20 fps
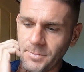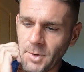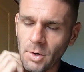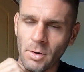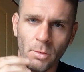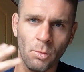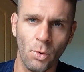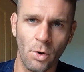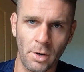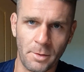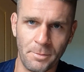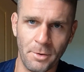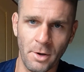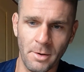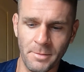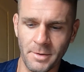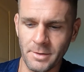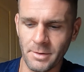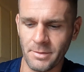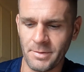or a work
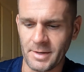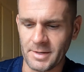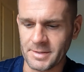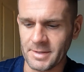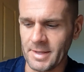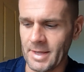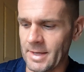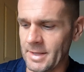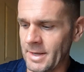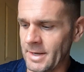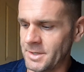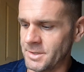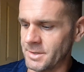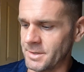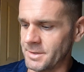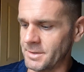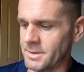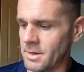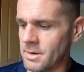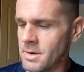permit or things of that
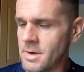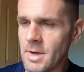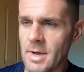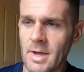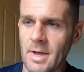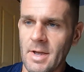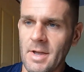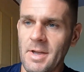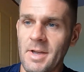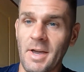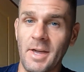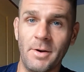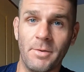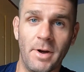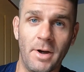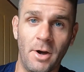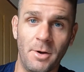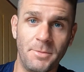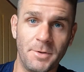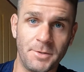nature. So
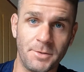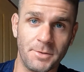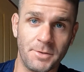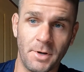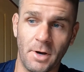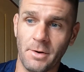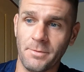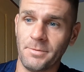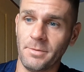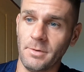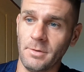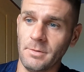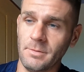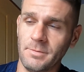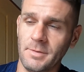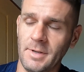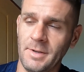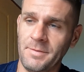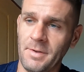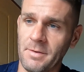anyway, I hope this was helpful.
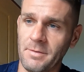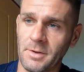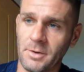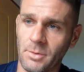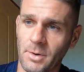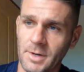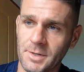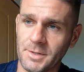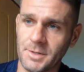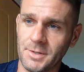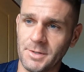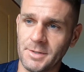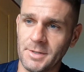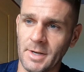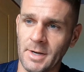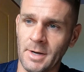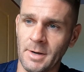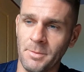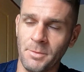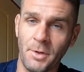If you have any questions,
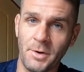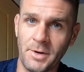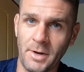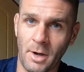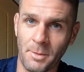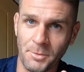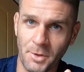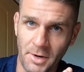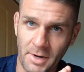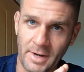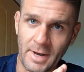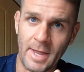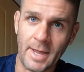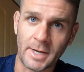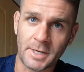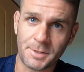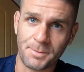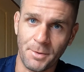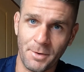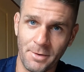I'm not an
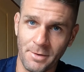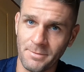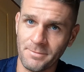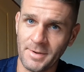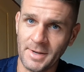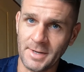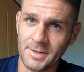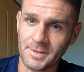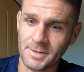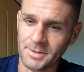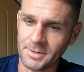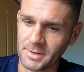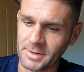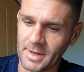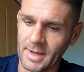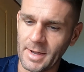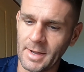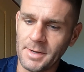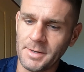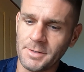expert on visas,
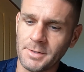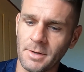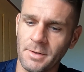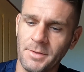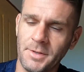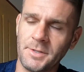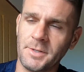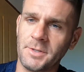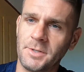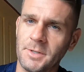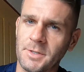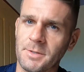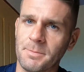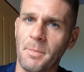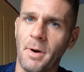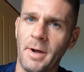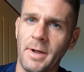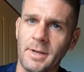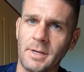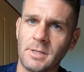okay? So this is just
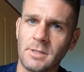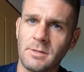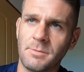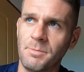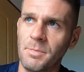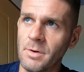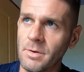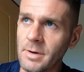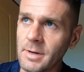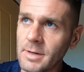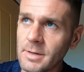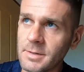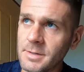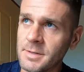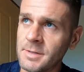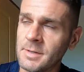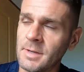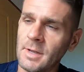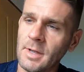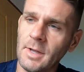my
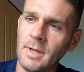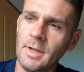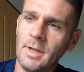experience.